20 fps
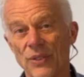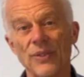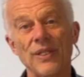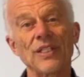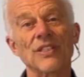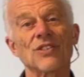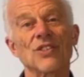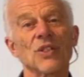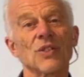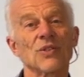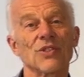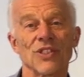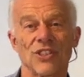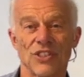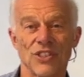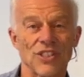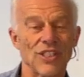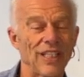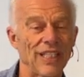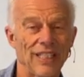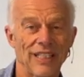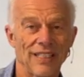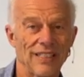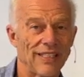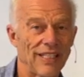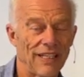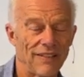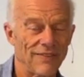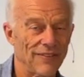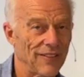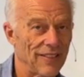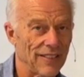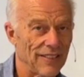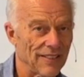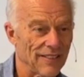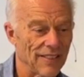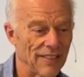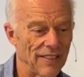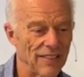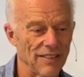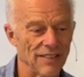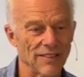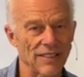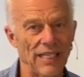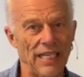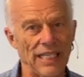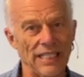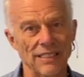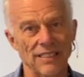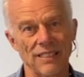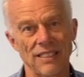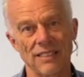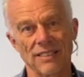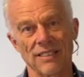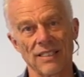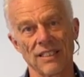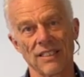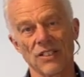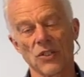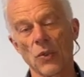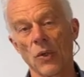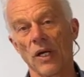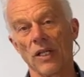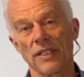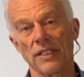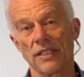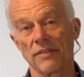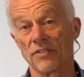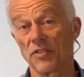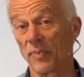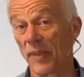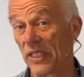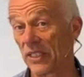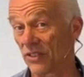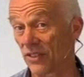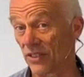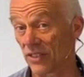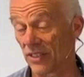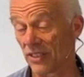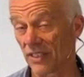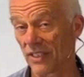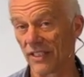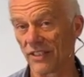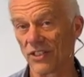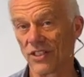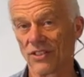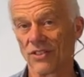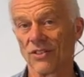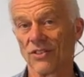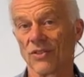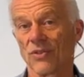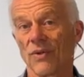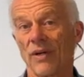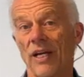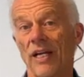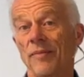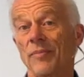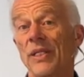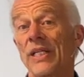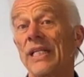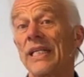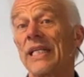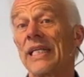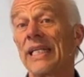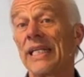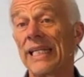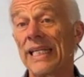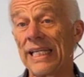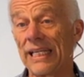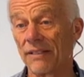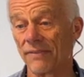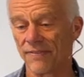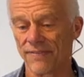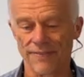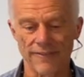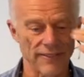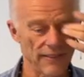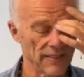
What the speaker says: is no such thing as effortlessness, accessing the quality of spaciousness I just described, if